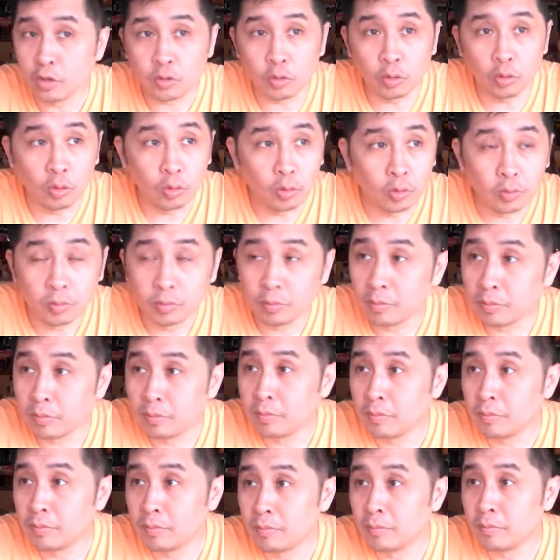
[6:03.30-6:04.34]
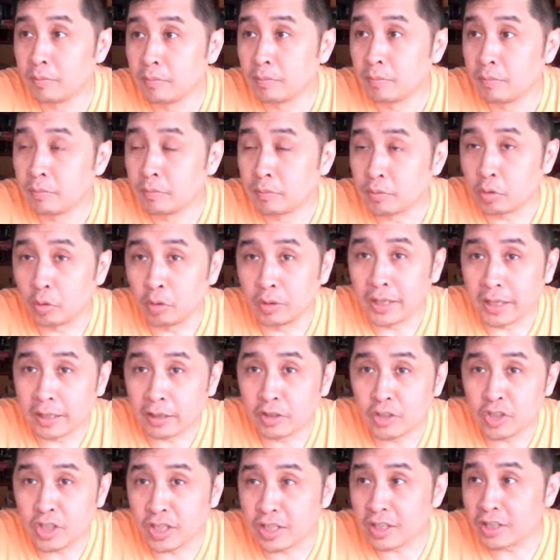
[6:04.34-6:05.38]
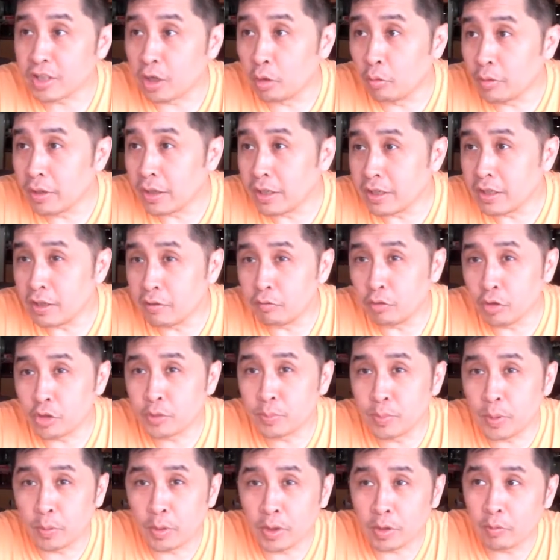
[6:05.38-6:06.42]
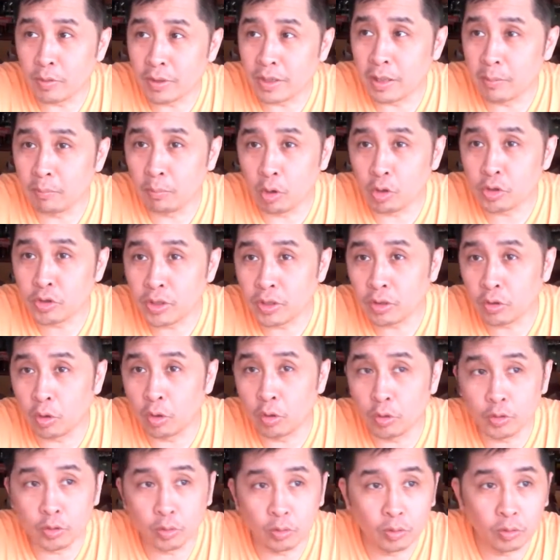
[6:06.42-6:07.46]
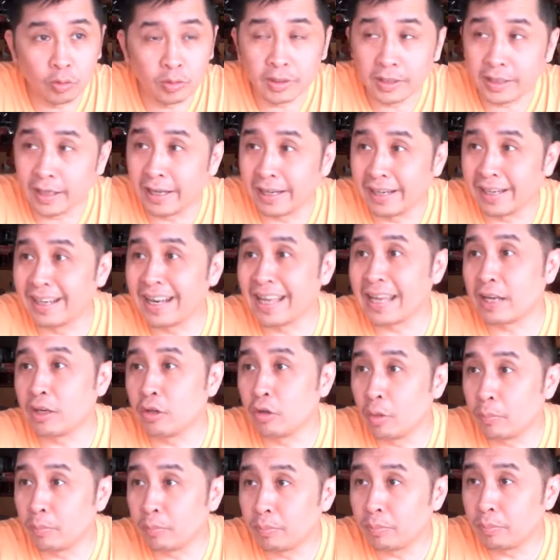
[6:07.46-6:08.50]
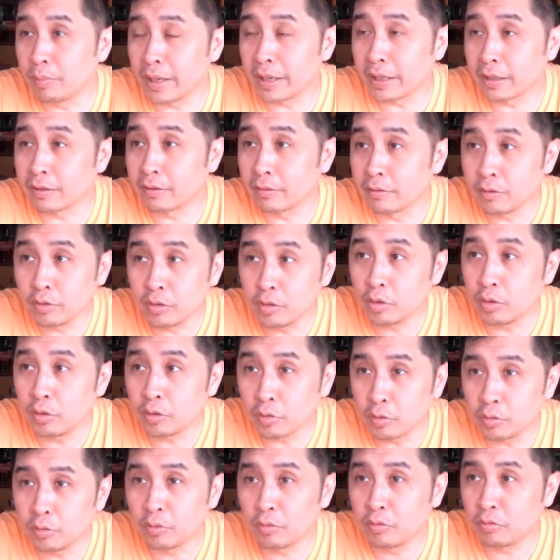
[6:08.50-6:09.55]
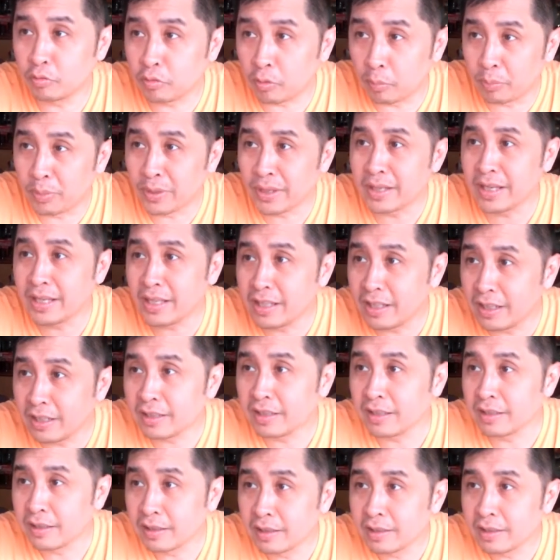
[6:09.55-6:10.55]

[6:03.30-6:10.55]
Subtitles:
to like chase away evil spirit when they boss it, or to enlighten up, like to bring in